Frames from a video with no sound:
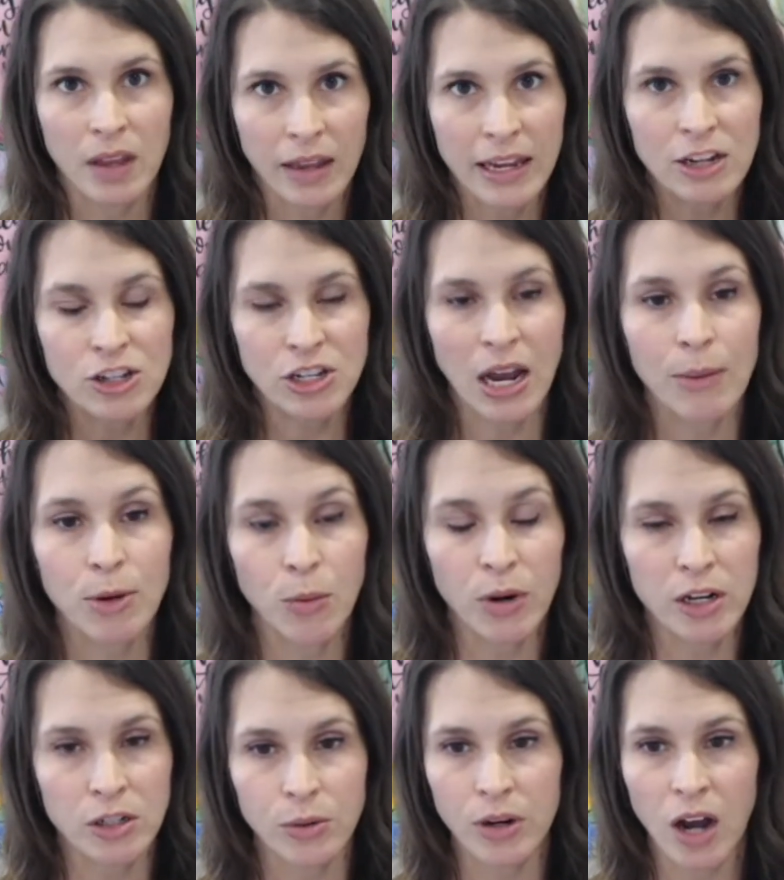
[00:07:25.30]
each time you want
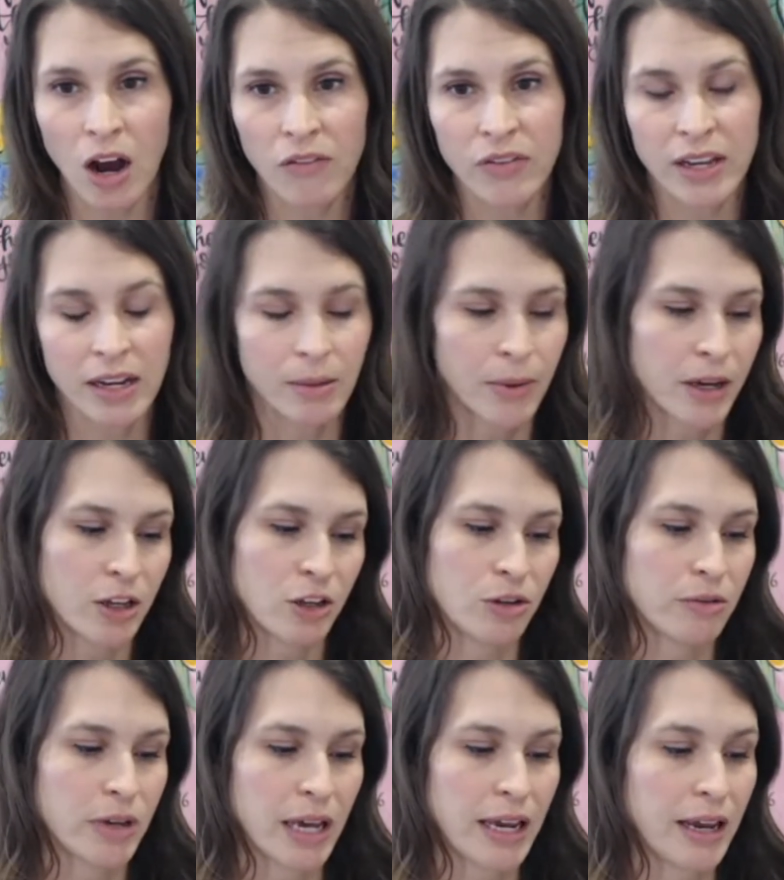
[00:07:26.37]
to do a coffee enema,
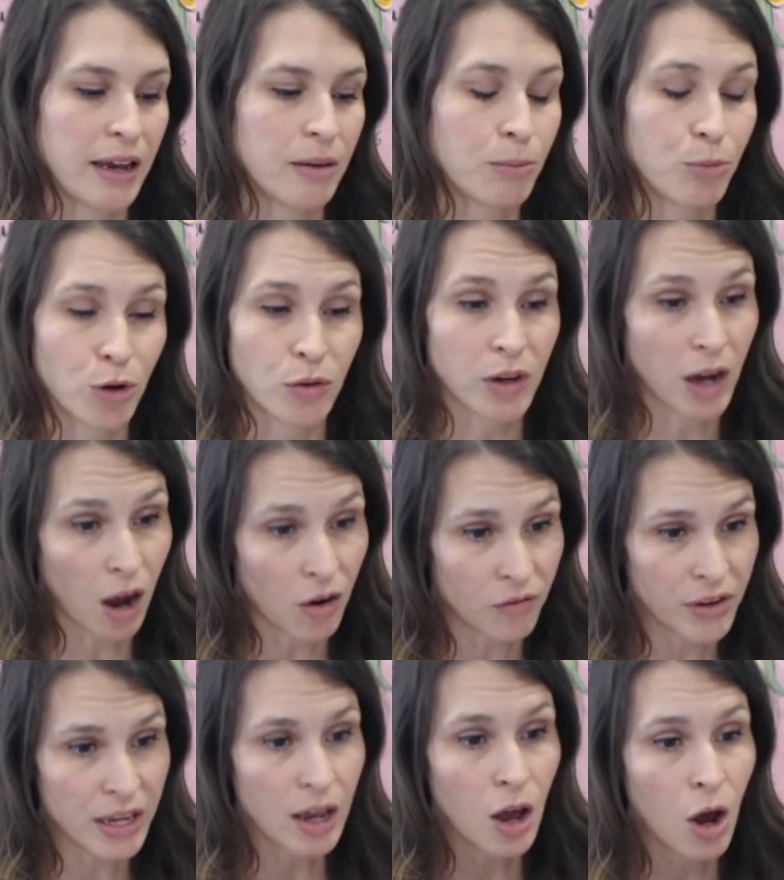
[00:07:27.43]
you can brew the
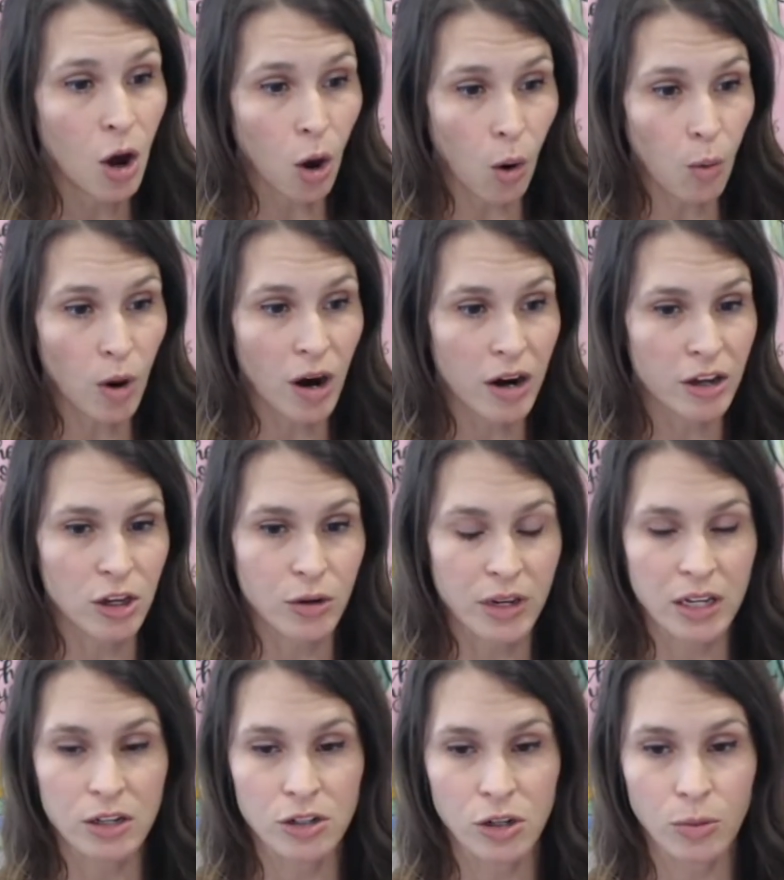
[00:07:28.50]
coffee, or you
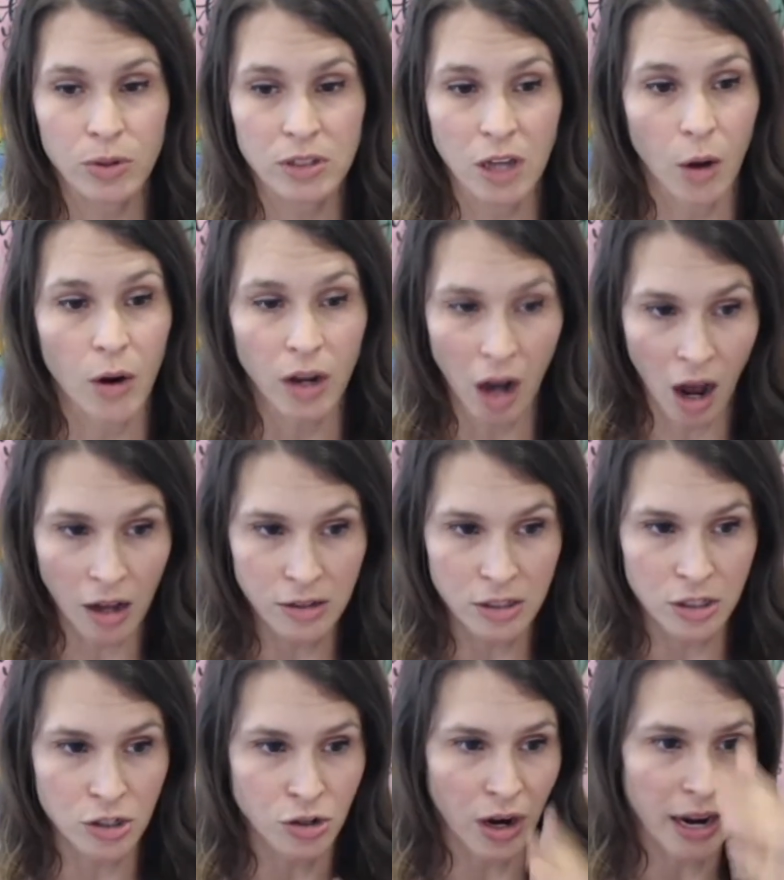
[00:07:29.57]
can do what's called a
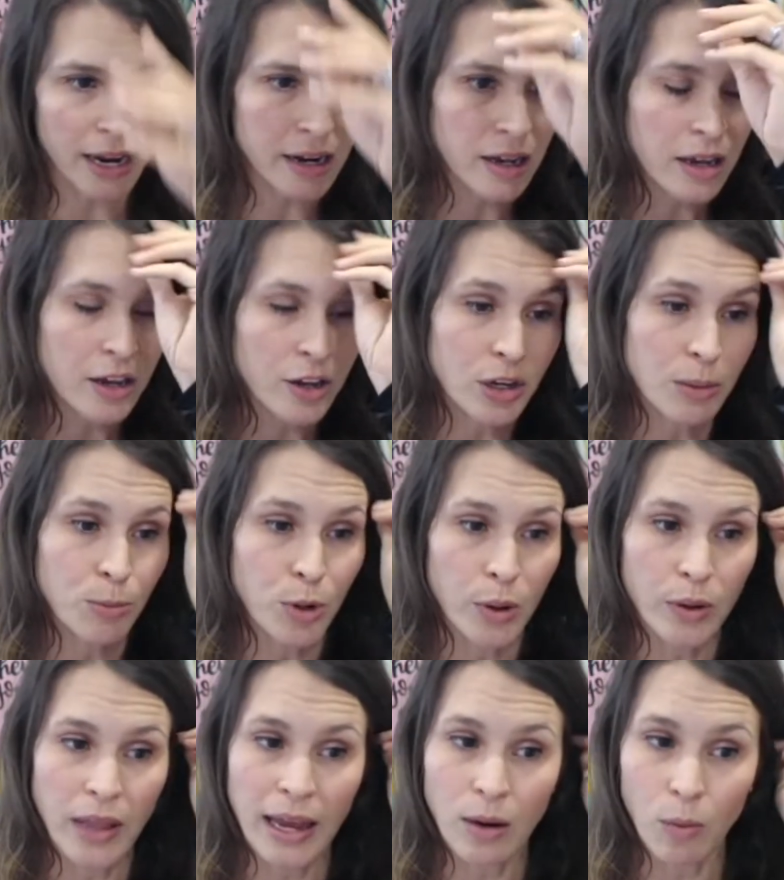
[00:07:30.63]
concentrate. You can brew
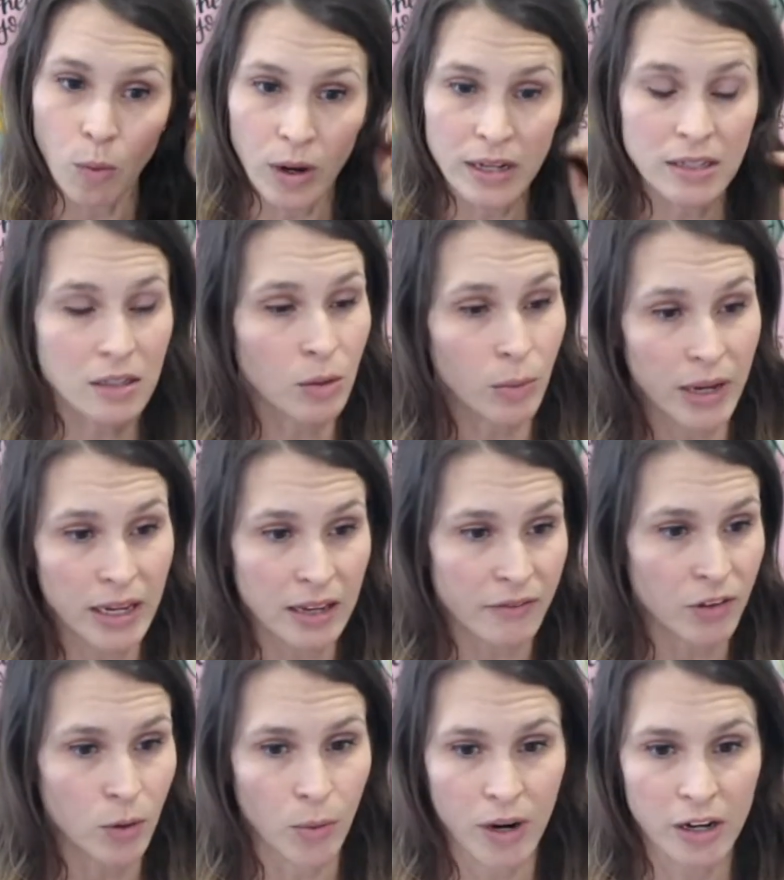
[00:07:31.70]
it like once a week
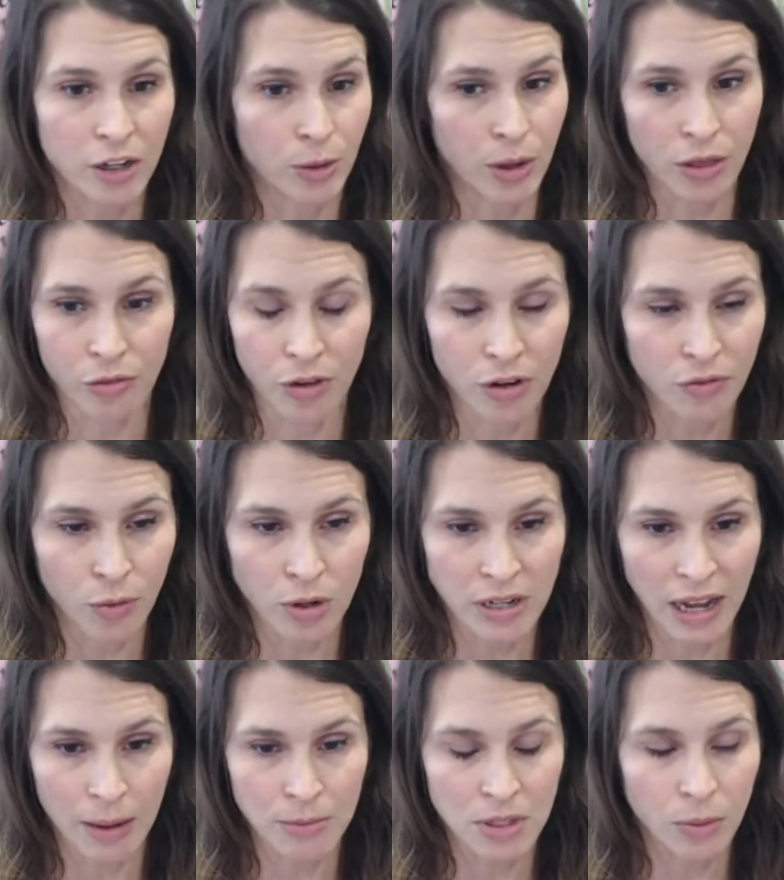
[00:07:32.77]
if you want to do it 3 or 4
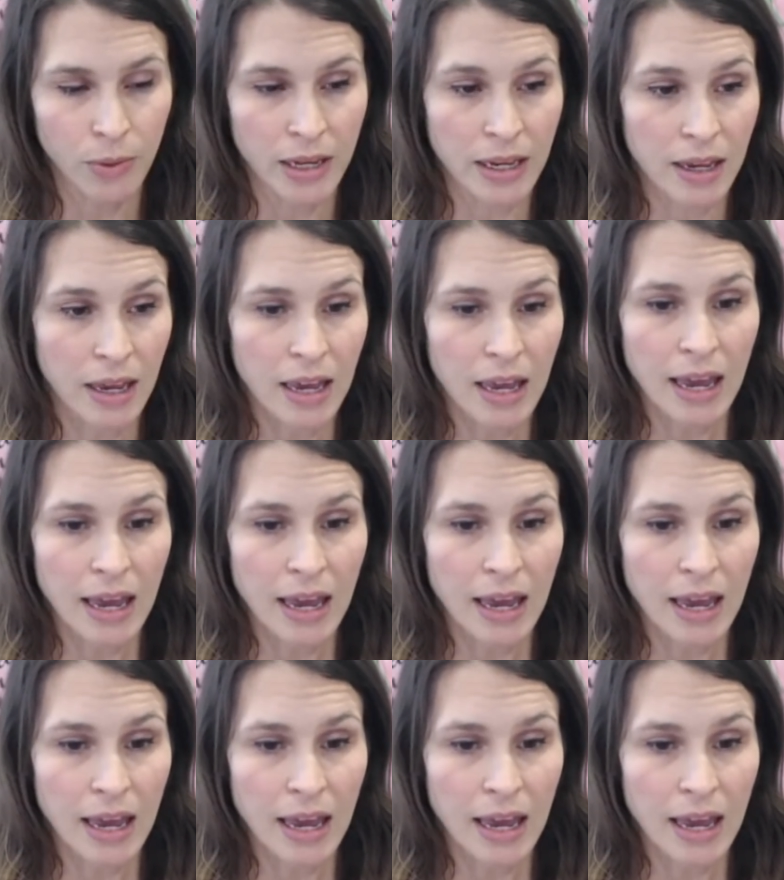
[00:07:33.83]
times a week.